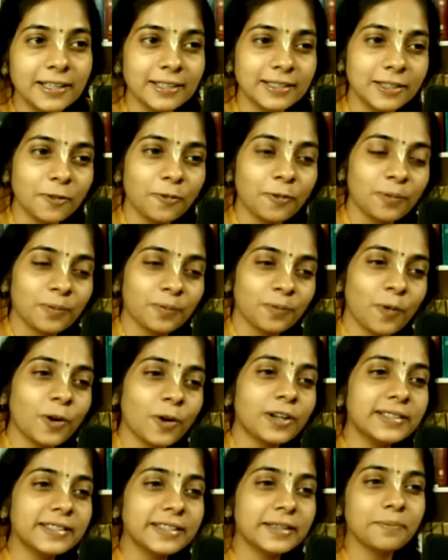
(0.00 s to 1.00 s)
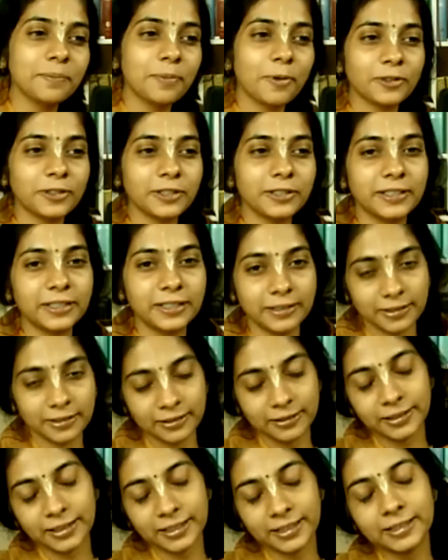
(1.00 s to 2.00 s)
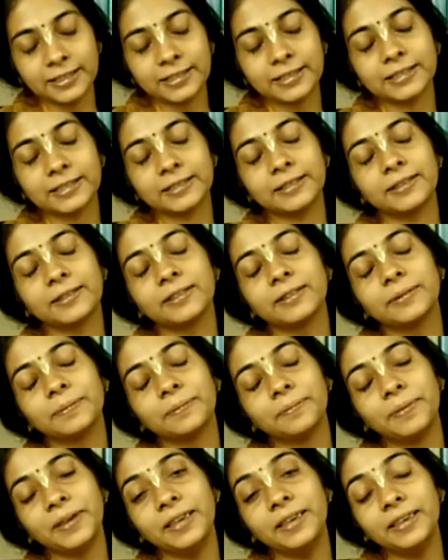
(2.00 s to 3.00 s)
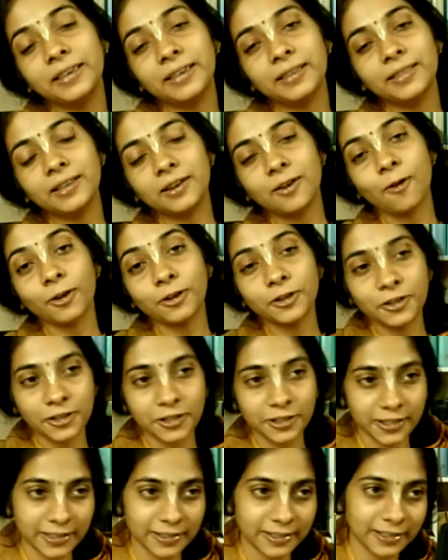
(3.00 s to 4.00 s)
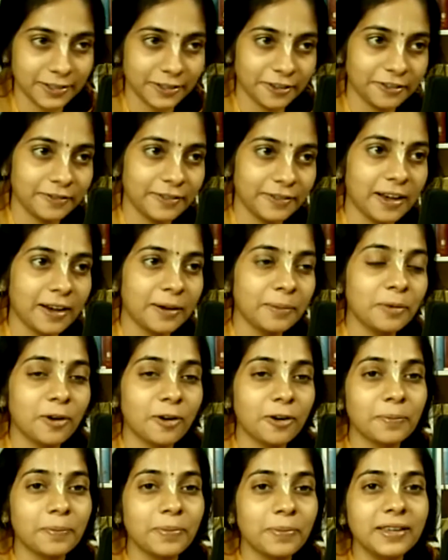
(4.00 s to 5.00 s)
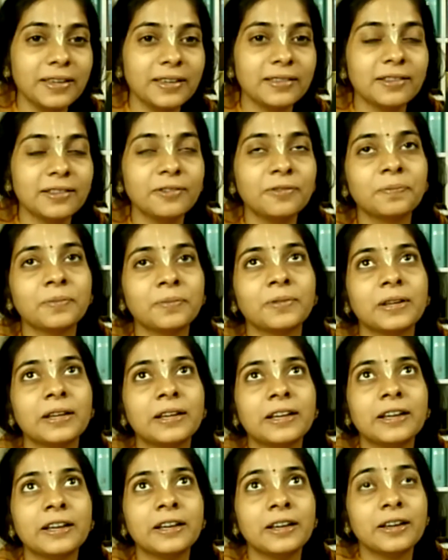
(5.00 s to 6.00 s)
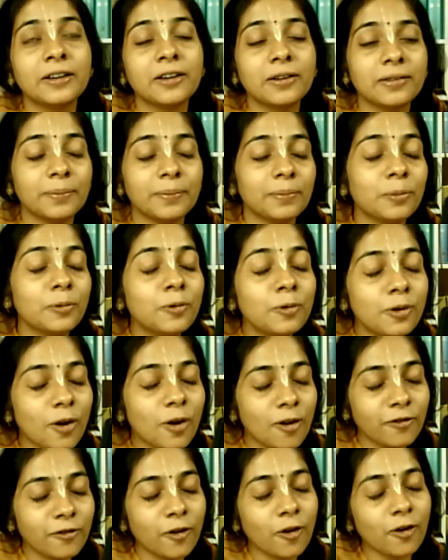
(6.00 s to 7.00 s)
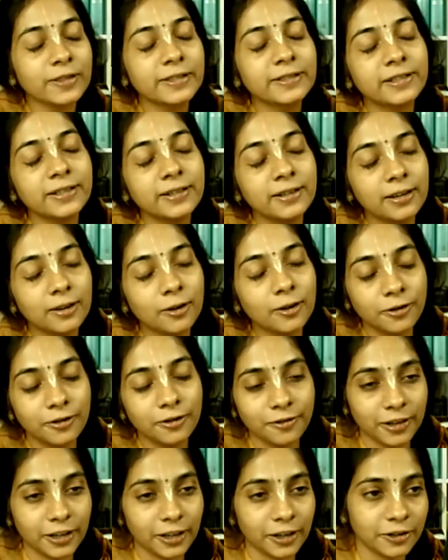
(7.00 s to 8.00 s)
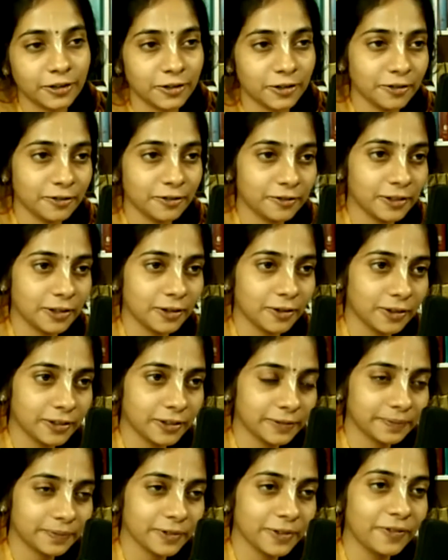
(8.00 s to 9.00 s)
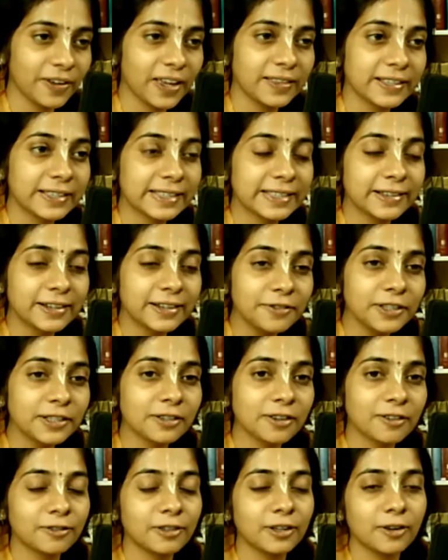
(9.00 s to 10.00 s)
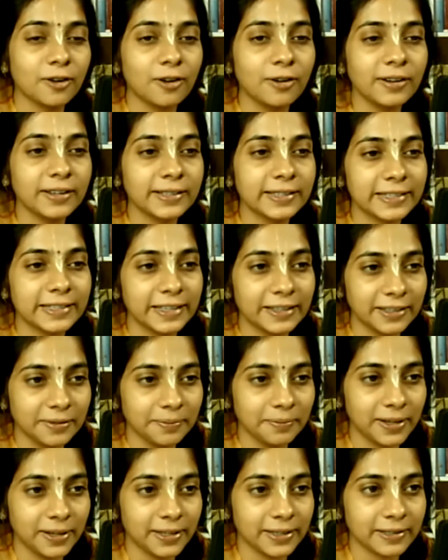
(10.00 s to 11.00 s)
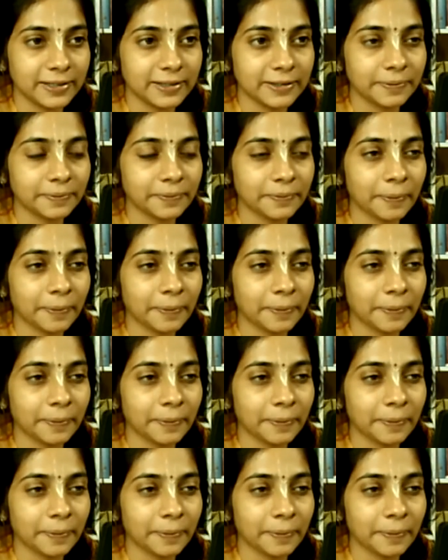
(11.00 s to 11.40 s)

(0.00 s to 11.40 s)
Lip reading: So what is important here is being in the consciousness of dham, or being in the mood of constant glorification of the Lord, where the service of the Lord is taking place.